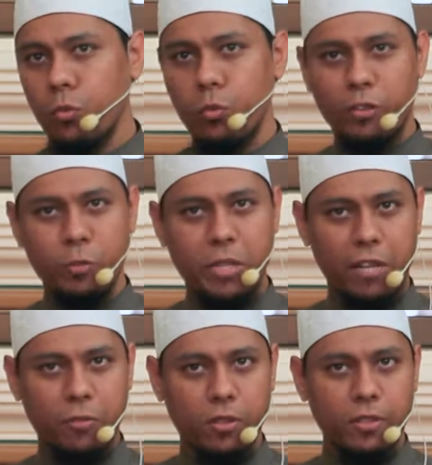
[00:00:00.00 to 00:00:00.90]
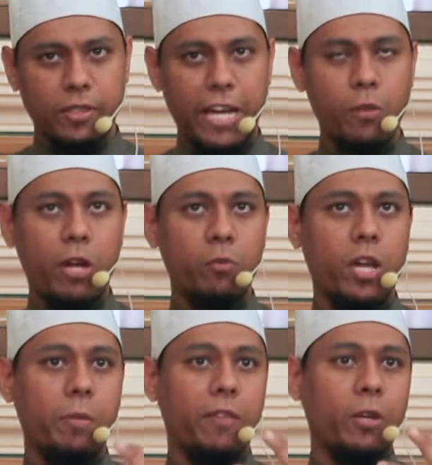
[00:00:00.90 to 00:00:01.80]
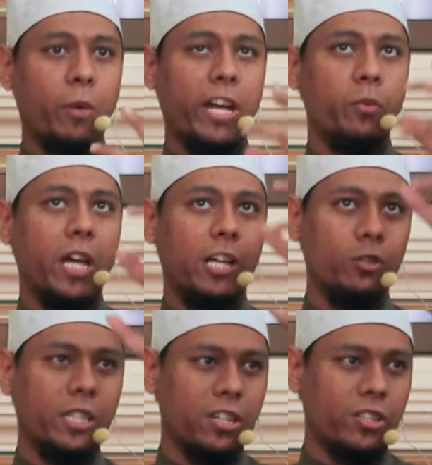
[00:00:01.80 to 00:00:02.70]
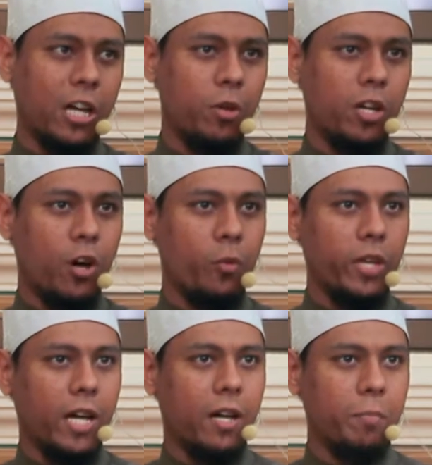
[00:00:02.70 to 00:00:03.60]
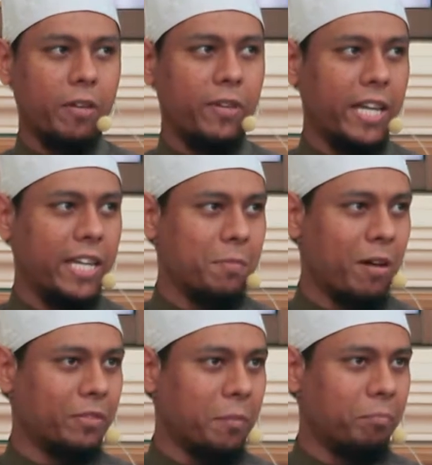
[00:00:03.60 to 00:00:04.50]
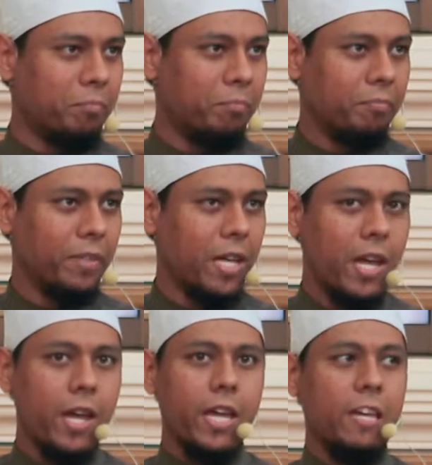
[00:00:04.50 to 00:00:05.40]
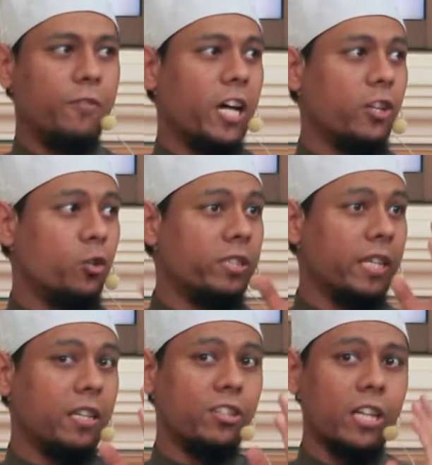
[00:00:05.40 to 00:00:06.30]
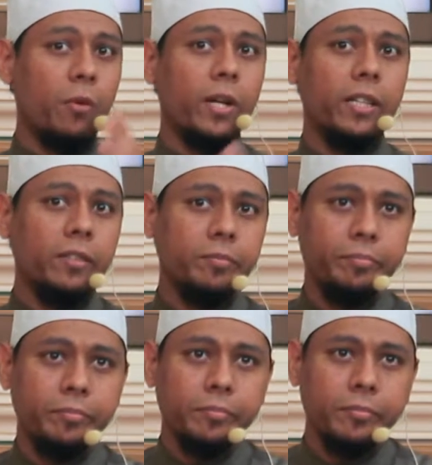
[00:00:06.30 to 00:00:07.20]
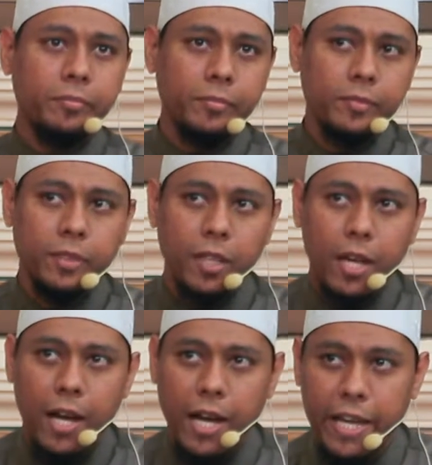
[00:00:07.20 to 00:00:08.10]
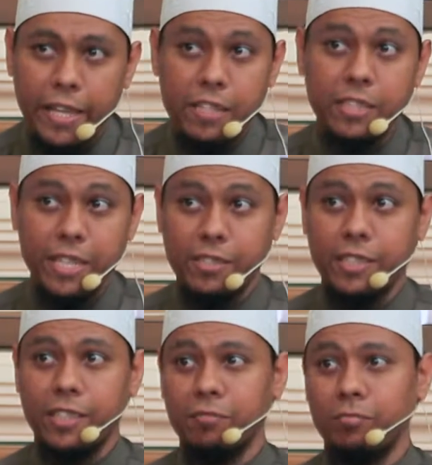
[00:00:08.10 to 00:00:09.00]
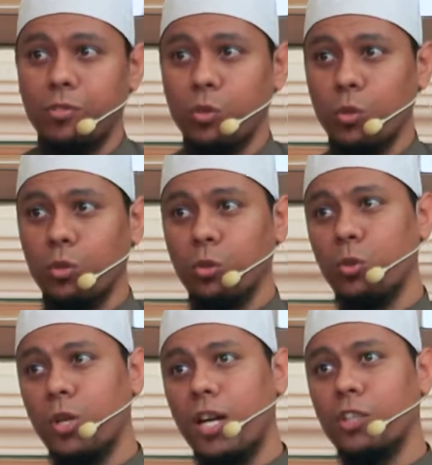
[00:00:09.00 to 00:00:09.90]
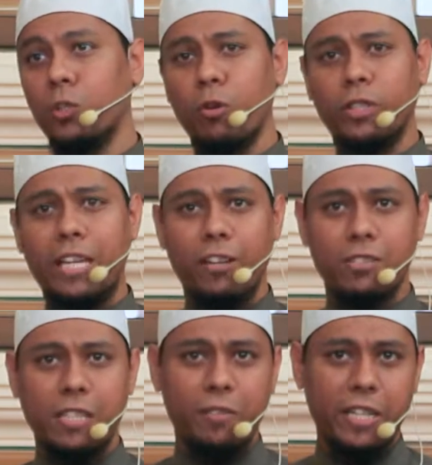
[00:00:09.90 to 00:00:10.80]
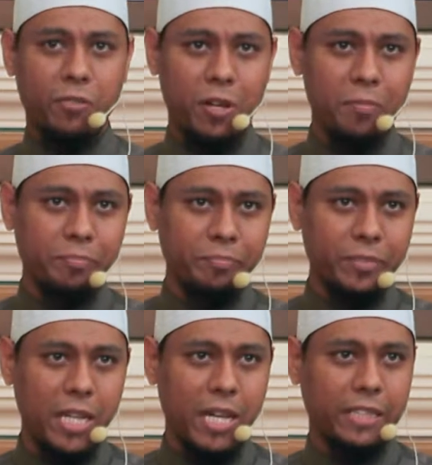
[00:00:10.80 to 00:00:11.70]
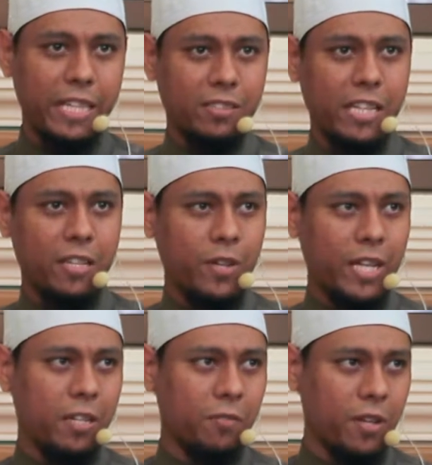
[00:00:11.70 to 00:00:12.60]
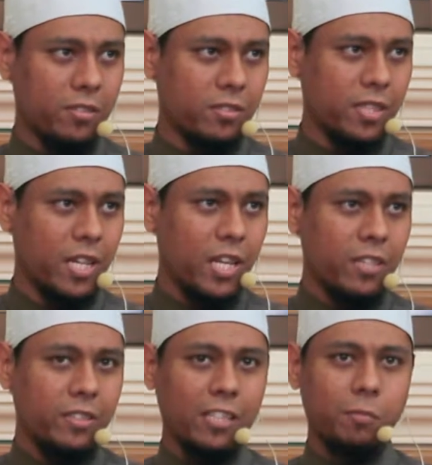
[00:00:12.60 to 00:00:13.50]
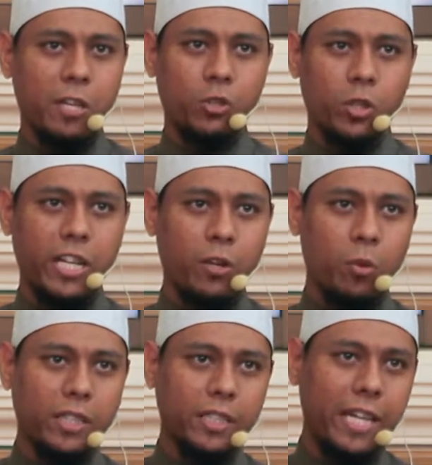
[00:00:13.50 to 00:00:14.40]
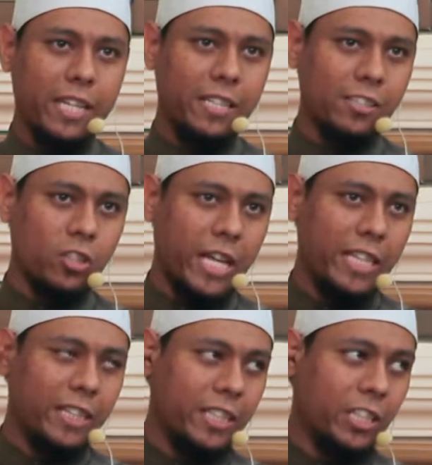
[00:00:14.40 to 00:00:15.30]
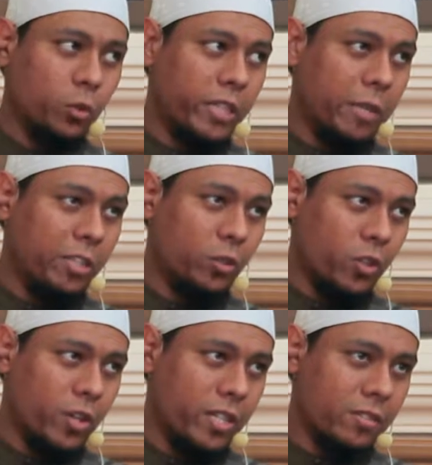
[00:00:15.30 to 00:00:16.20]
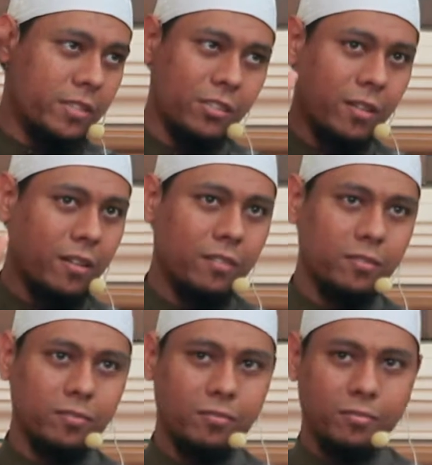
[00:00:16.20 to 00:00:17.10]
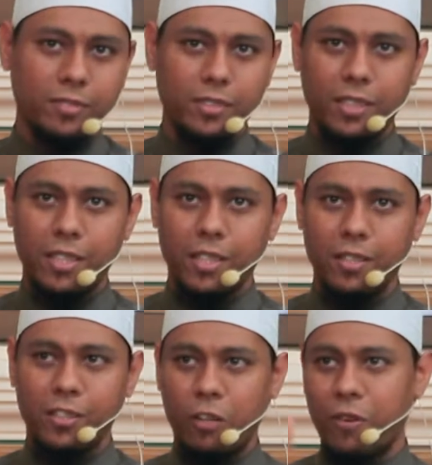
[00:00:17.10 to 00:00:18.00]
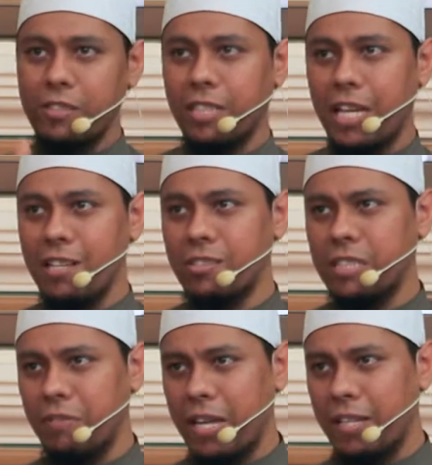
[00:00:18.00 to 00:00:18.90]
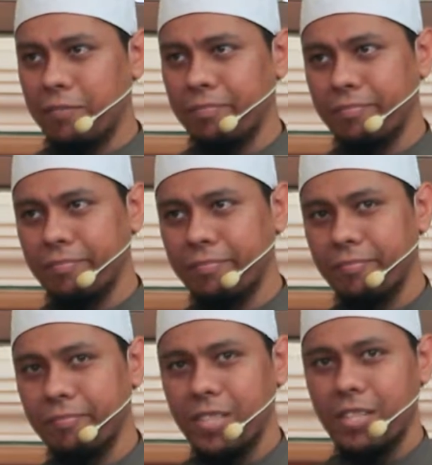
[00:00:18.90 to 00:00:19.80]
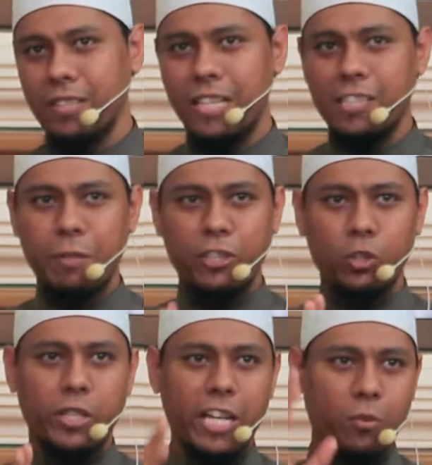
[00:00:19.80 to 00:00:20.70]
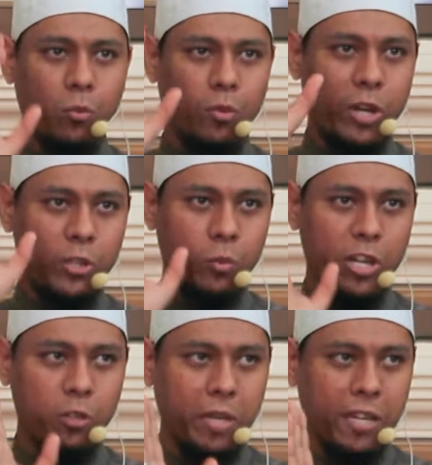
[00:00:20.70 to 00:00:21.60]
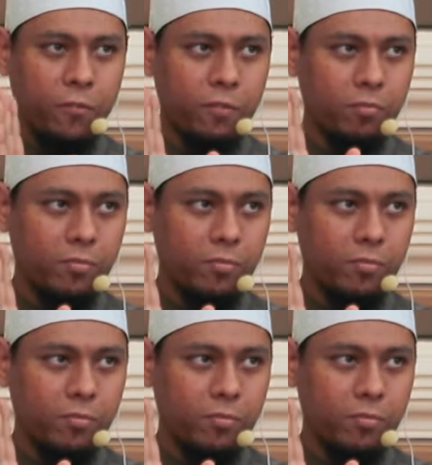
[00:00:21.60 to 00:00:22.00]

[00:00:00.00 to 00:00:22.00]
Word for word: We have to be careful. Yani when we are bathing, whether we are using the shower or we are bathing in, in the bathtub. If you are using the shower, uh, it is easier to, to, uh, to protect yourself any from uh, things that invalidate the fast. Just make sure that water and it does not enter into deep into your ears. That's all. Your fasting and it is still valid. Just make sure that when you, when you bathe,